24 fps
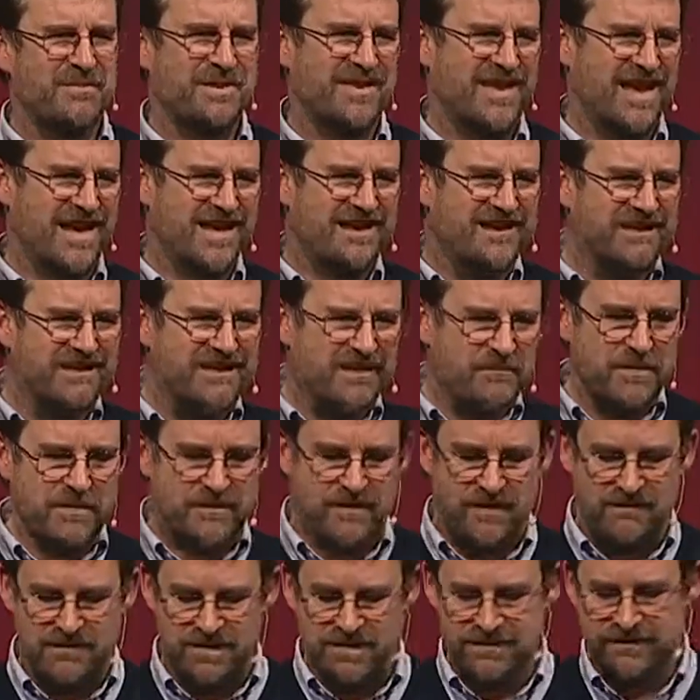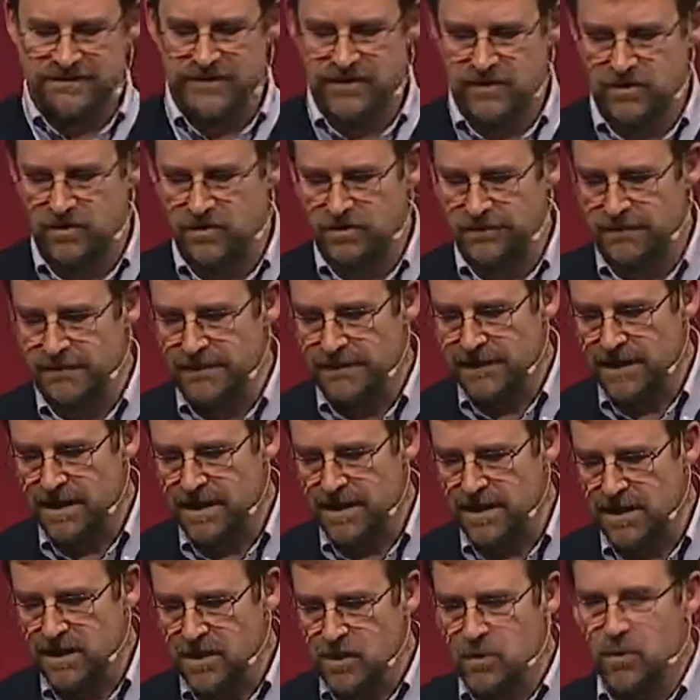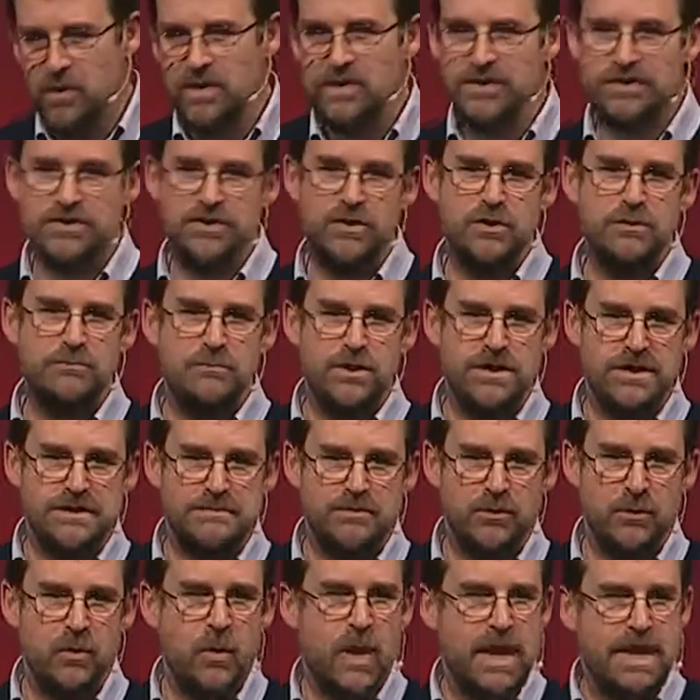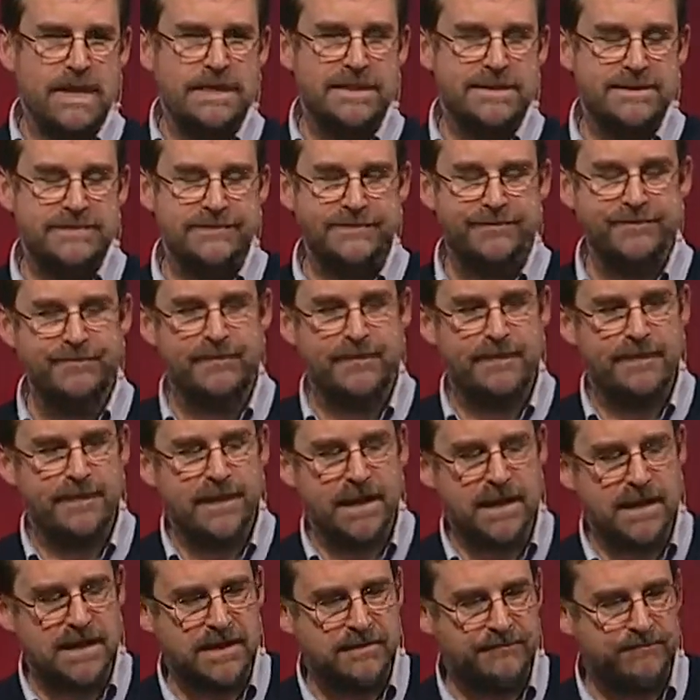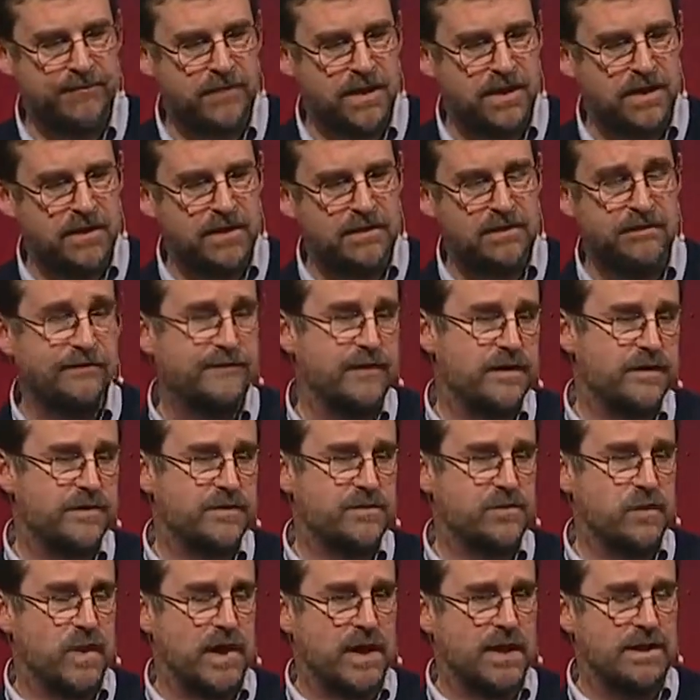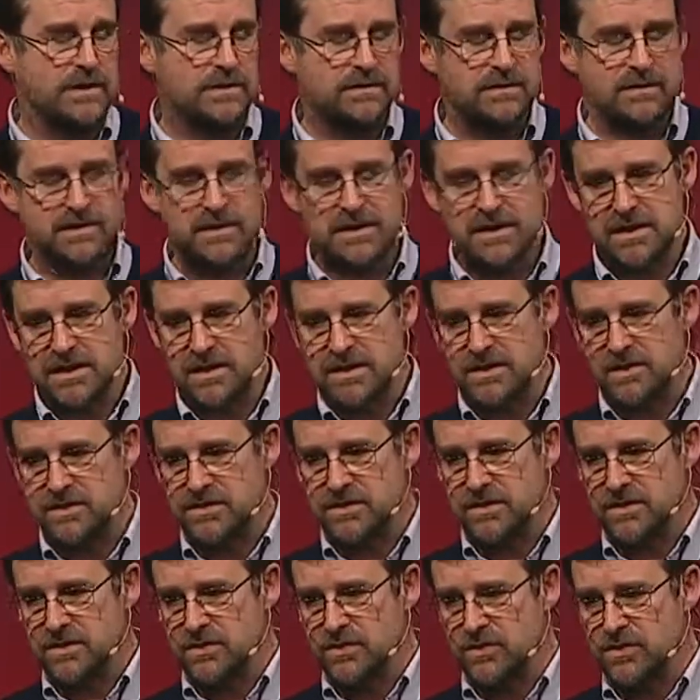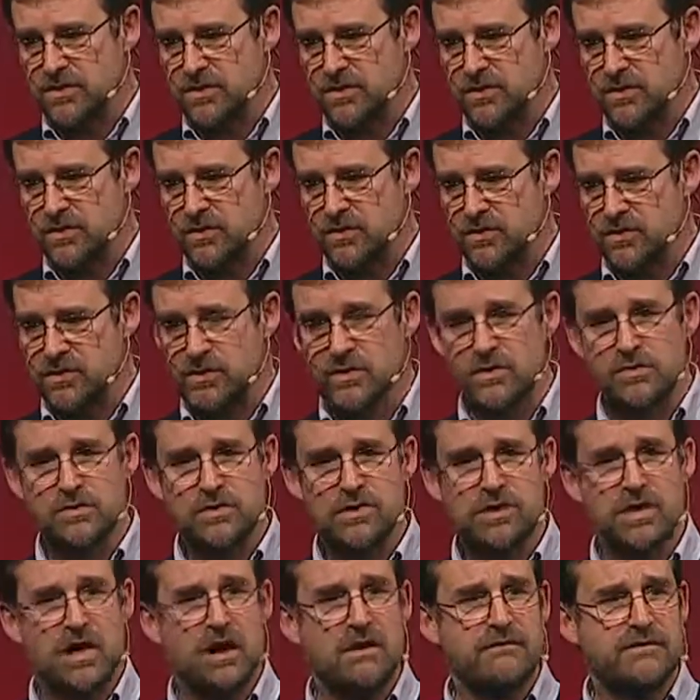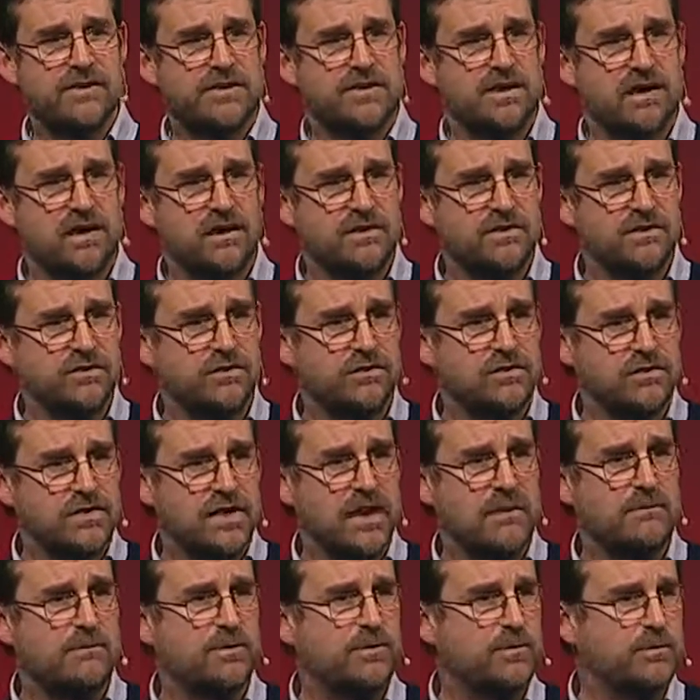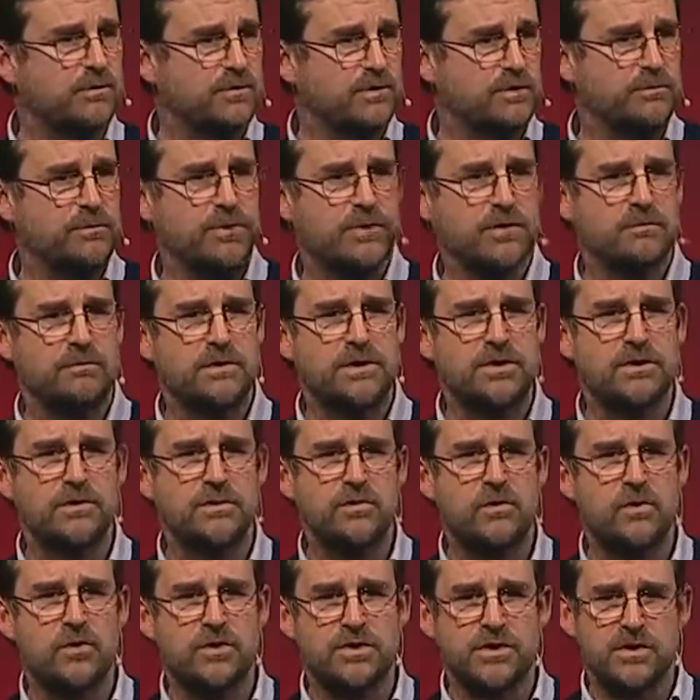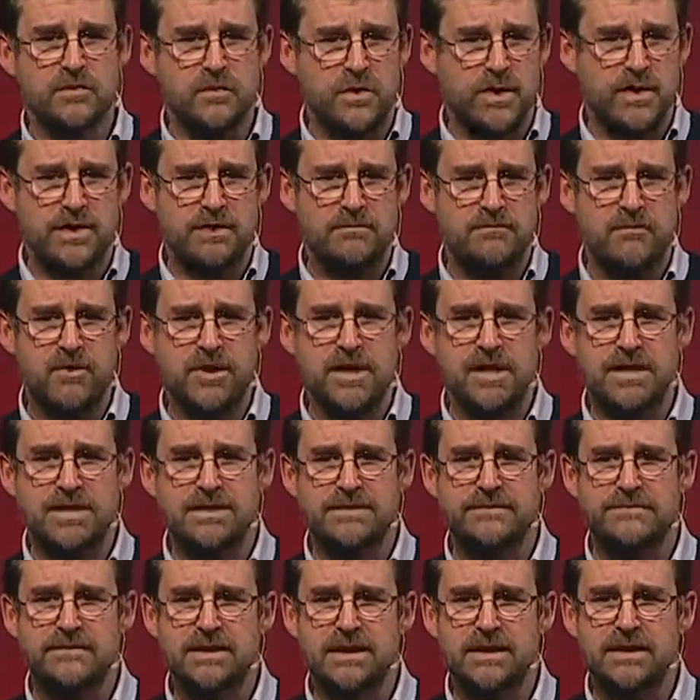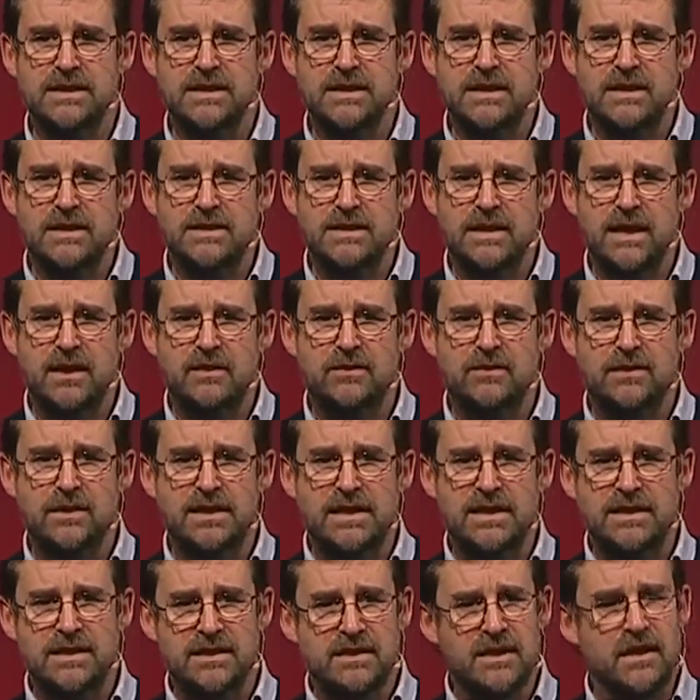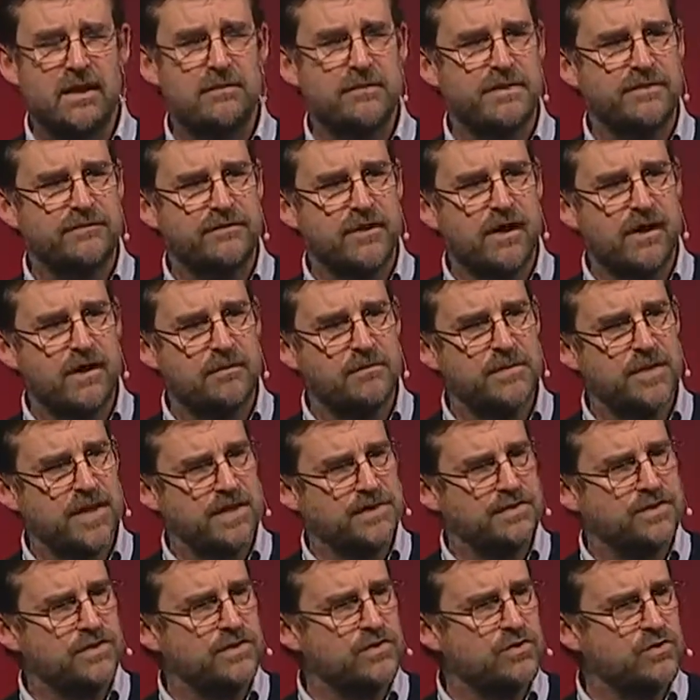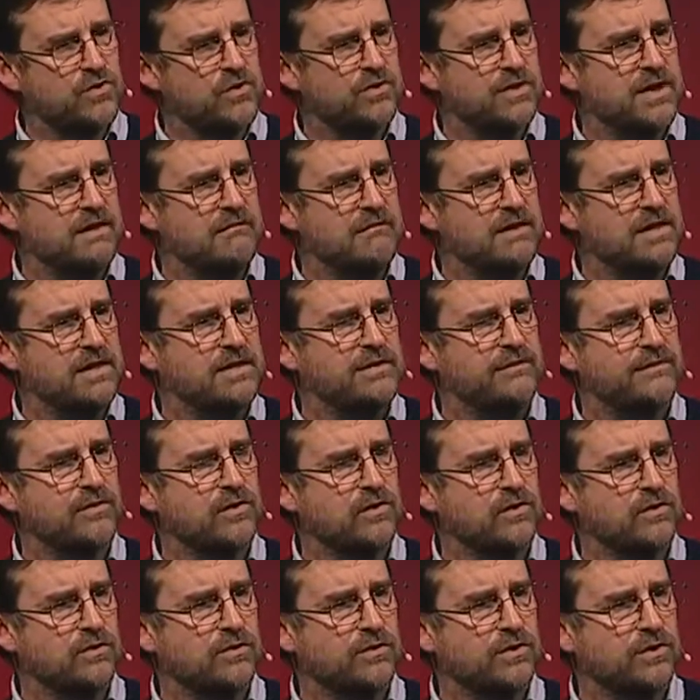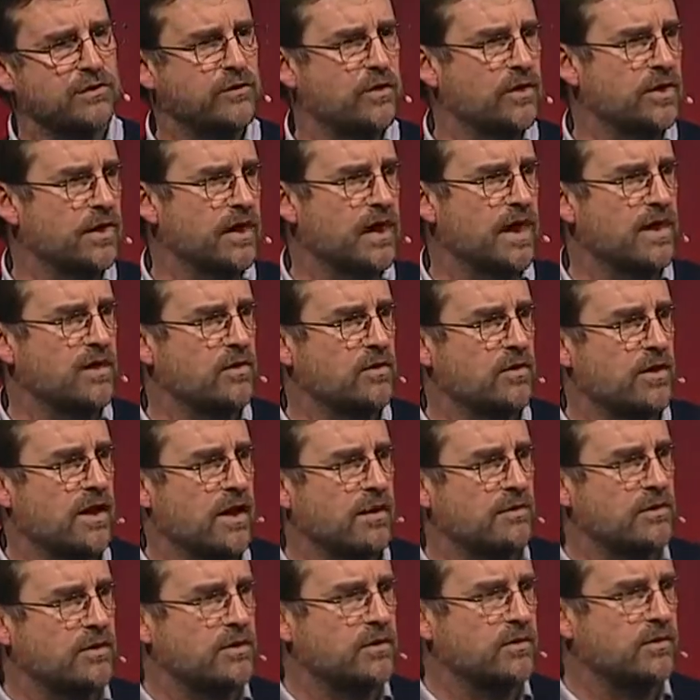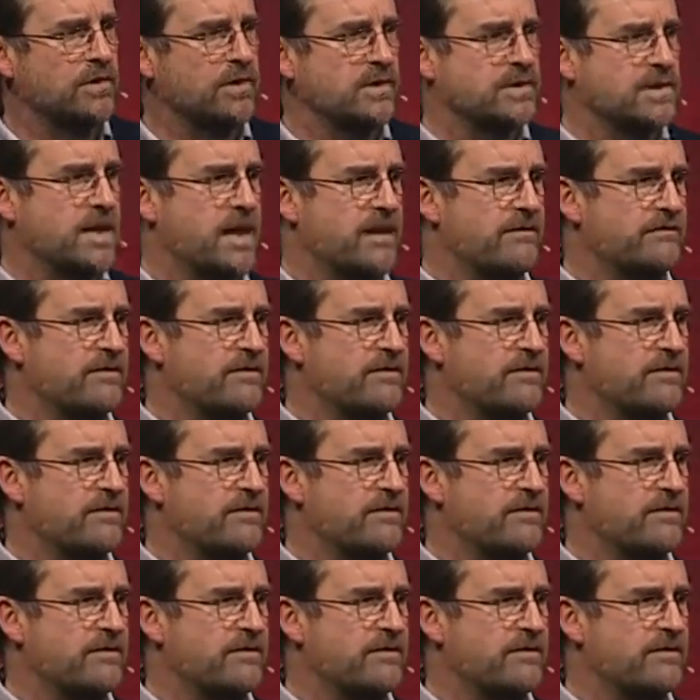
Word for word: I mean, that can't be very difficult. Well, there's two principal ways. Um, the first way is that you use larvicides, you use chemicals, you put them into water where they breed. Now, in an urban environment, that's extraordinarily difficult. You've got to get your chemical into